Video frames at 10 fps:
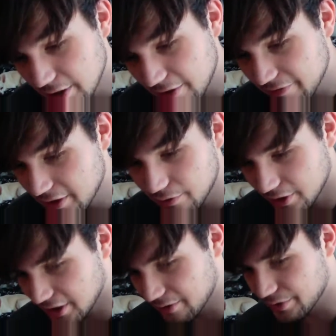a video
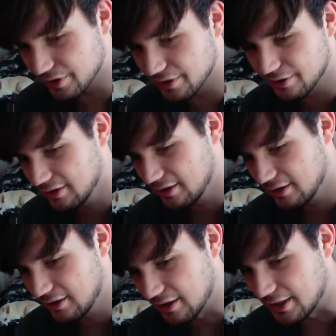on it, but
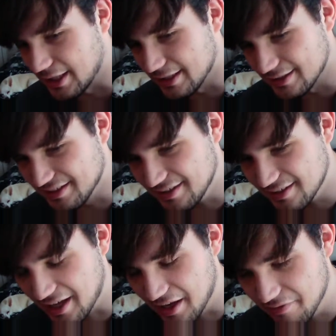I didn't
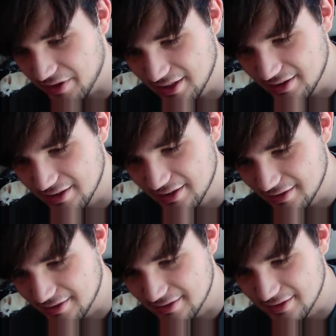have
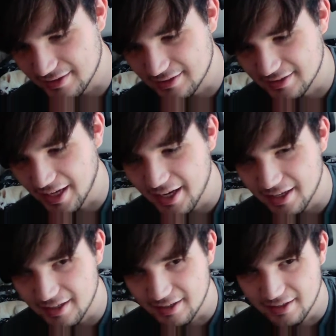anything to
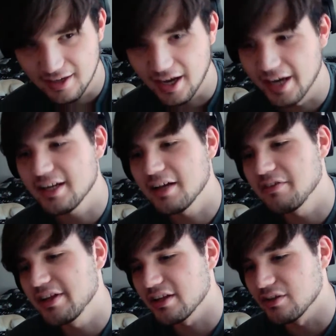say. I didn't have
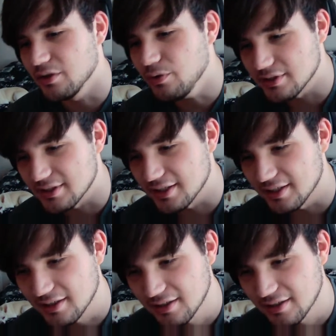anything new to say.